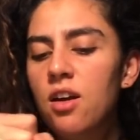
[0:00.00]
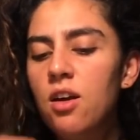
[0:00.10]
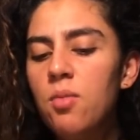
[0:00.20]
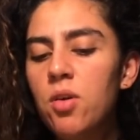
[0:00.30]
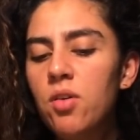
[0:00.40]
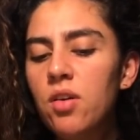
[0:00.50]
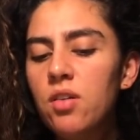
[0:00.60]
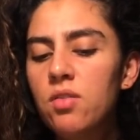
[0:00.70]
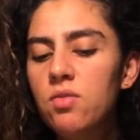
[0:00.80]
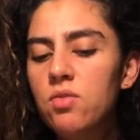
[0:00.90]
I'm
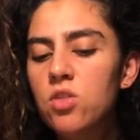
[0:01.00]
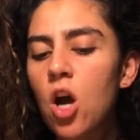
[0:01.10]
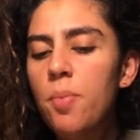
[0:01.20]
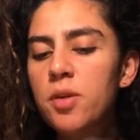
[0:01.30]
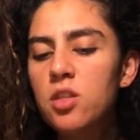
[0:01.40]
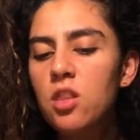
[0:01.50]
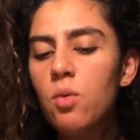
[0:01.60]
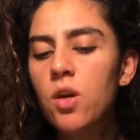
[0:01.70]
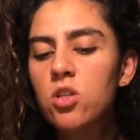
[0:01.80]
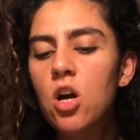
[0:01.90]
hearing topics that
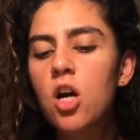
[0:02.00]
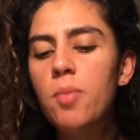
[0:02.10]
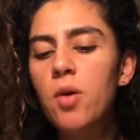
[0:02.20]
they want to talk